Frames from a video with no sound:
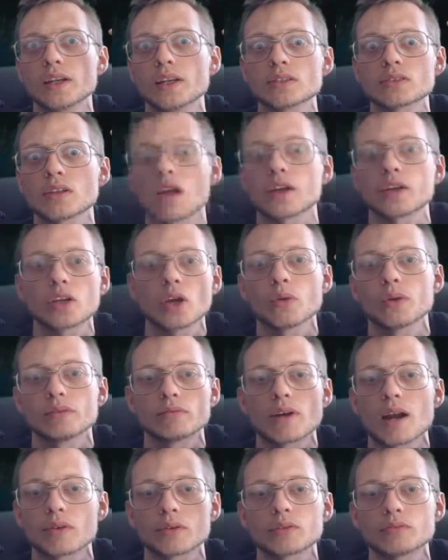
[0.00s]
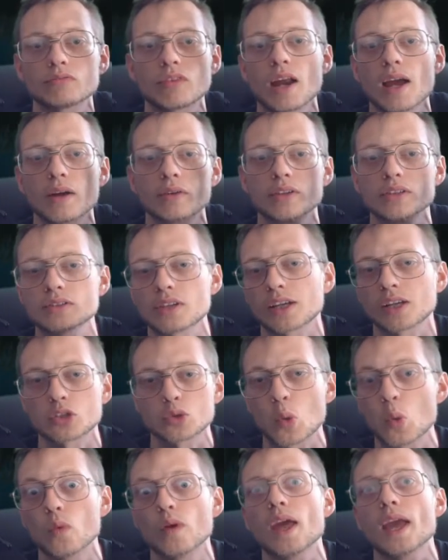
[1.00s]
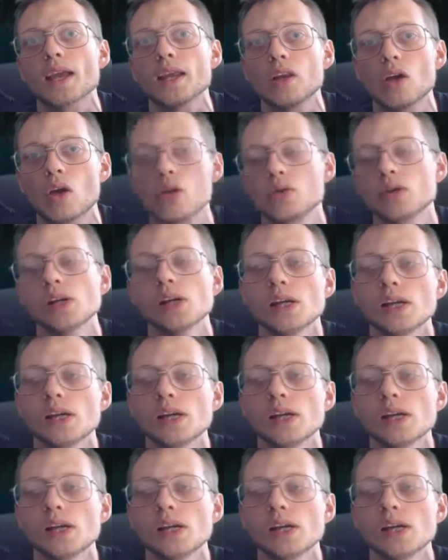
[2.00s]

and it's like going round and round. It's like a tornado.